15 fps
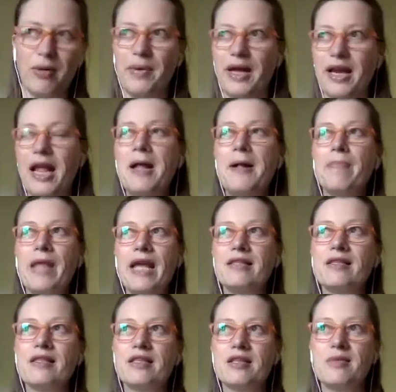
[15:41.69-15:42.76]
But
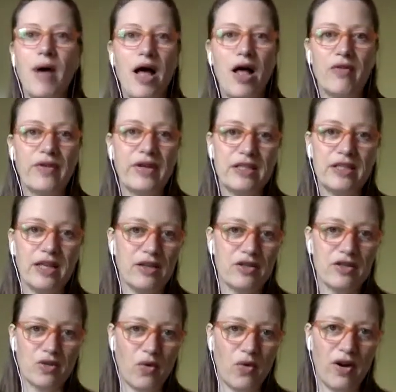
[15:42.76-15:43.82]
it's a small retail
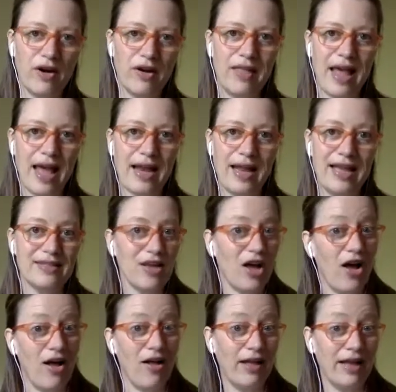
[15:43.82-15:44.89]
store that is
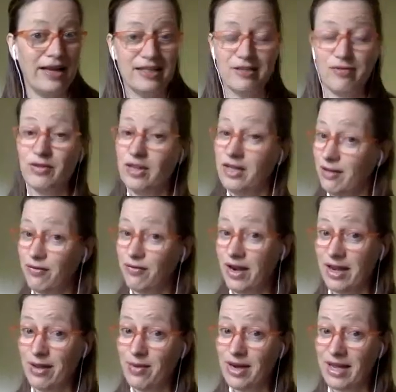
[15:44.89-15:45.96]
and it's really
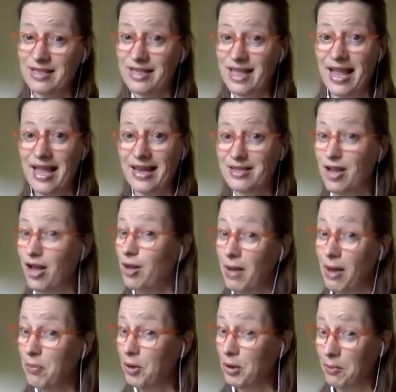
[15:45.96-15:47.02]
funny when I say it's all
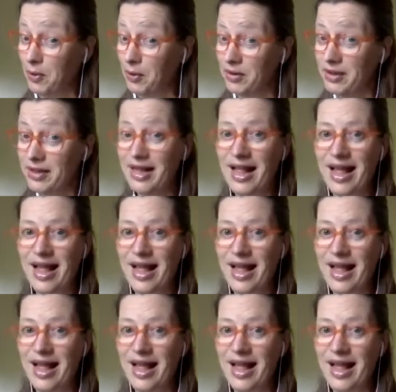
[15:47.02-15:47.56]
about purple.